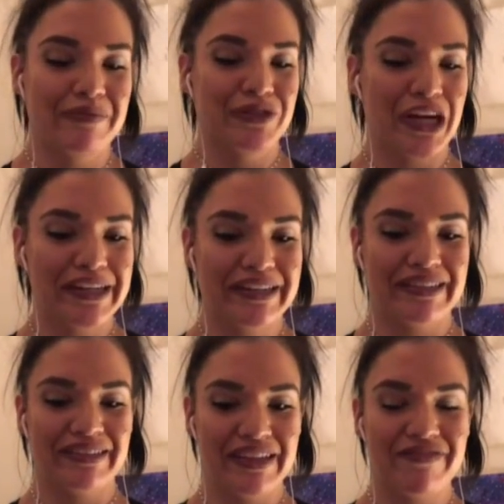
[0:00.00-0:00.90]
trying to
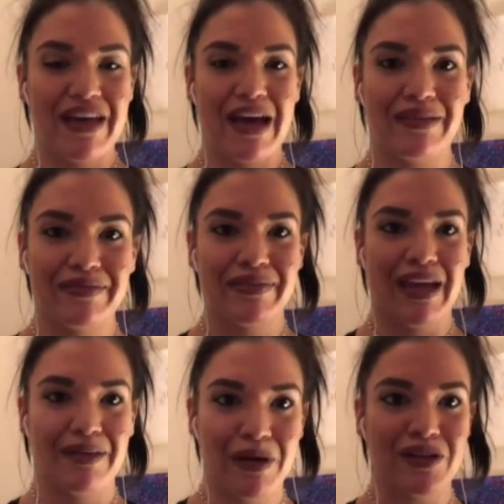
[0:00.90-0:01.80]
live
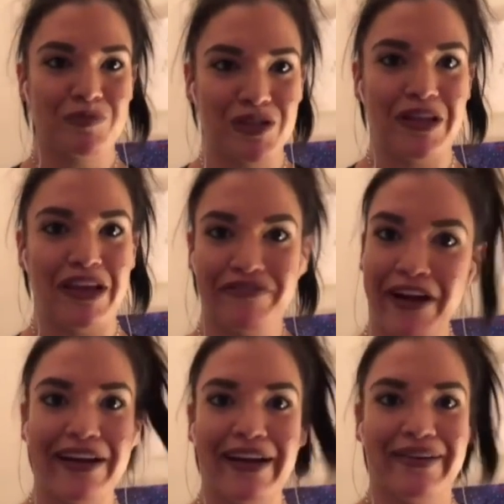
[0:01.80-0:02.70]
that boss bitch life
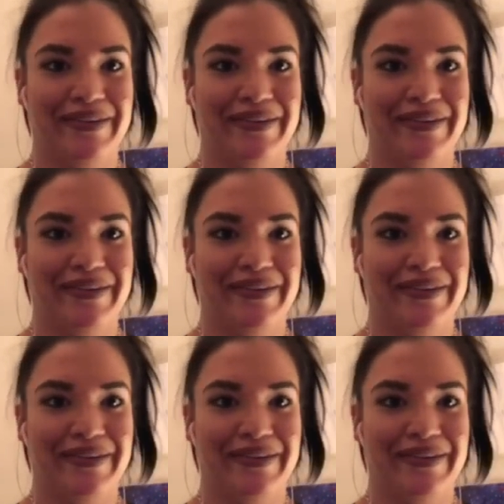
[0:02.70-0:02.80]
right now.